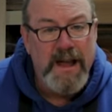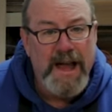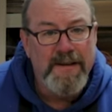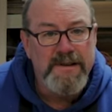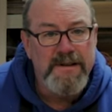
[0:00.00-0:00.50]

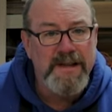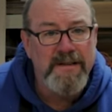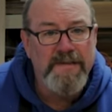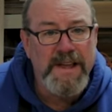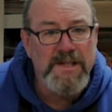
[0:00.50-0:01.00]
After you're
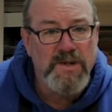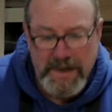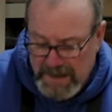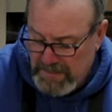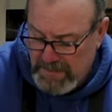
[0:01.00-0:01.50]
done face
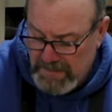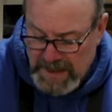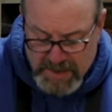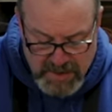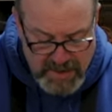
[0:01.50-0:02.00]
joining them,
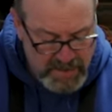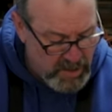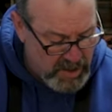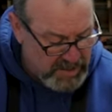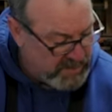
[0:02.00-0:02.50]
make sure you
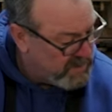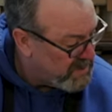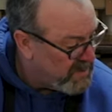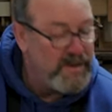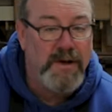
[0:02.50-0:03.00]
mark them
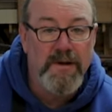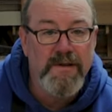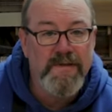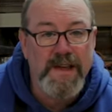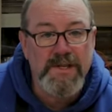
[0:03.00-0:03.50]
so you know
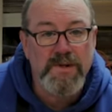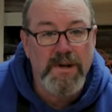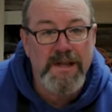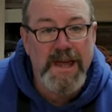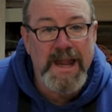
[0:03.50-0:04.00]
you face
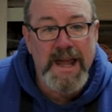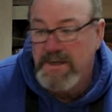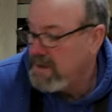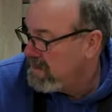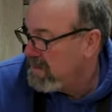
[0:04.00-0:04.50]
jointed that
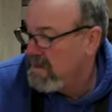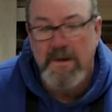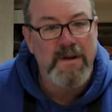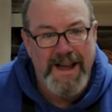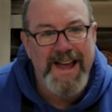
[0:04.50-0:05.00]
edge.
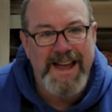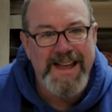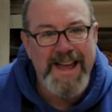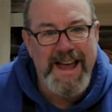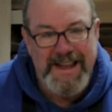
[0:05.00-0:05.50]

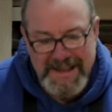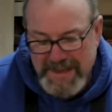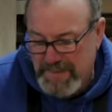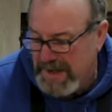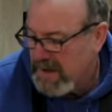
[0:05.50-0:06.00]
Yeah,
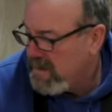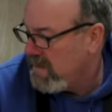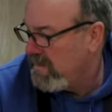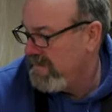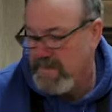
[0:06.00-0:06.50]
that's pretty
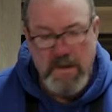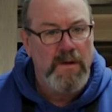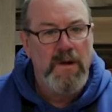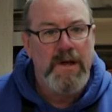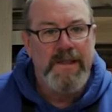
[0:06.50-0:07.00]
cool.
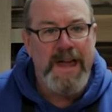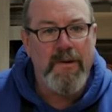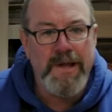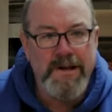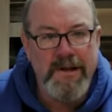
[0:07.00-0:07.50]
That
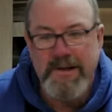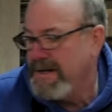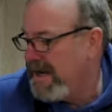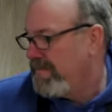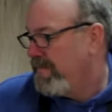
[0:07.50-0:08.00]
way you know you're
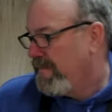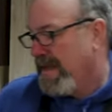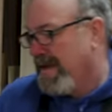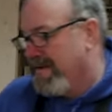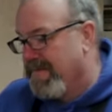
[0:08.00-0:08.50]
done.
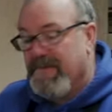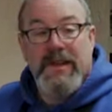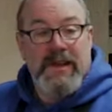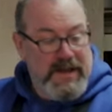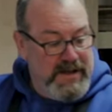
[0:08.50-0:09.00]
If,
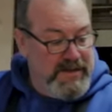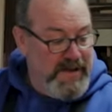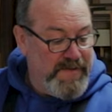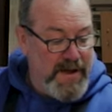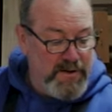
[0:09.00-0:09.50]

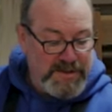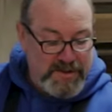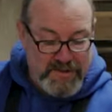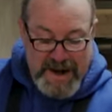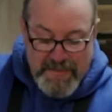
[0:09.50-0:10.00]
if I was
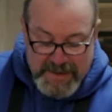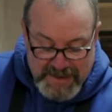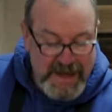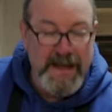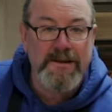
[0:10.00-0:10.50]
to grab
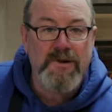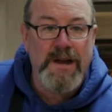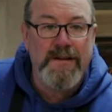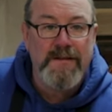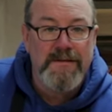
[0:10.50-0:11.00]
this and
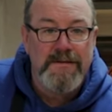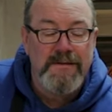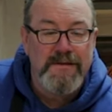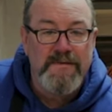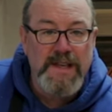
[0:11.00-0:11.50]
try to
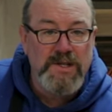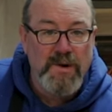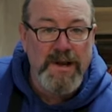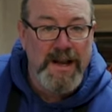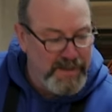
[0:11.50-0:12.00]
face
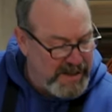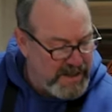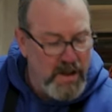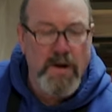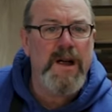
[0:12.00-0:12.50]
join it, I'd be
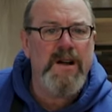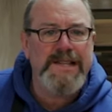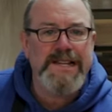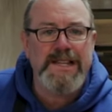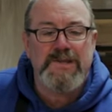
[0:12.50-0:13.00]
like, oh, I
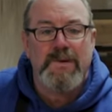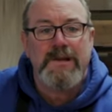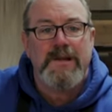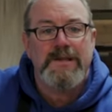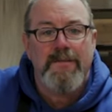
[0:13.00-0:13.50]
already did this
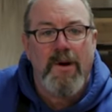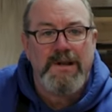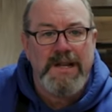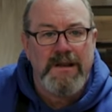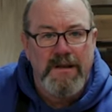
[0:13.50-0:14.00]
one because I
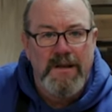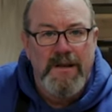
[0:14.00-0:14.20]
marked it.